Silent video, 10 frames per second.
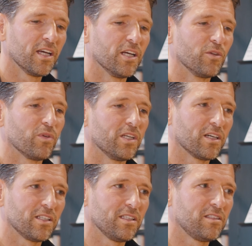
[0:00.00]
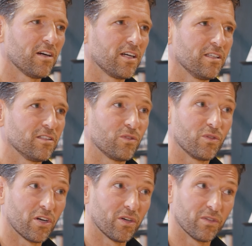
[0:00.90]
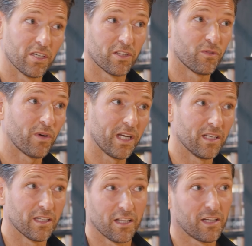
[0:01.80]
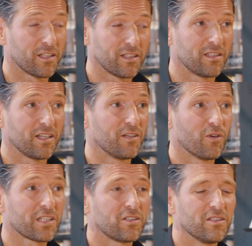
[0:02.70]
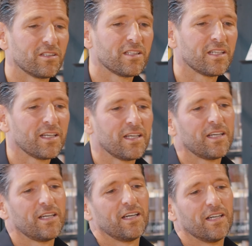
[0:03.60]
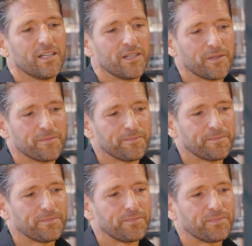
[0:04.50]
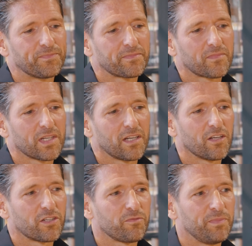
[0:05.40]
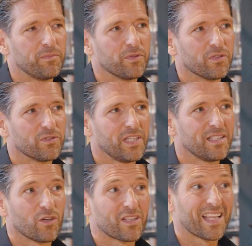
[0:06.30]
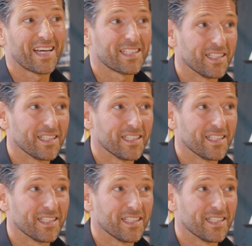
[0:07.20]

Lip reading: And when I decided to go another way, in another direction, a lot of people did not like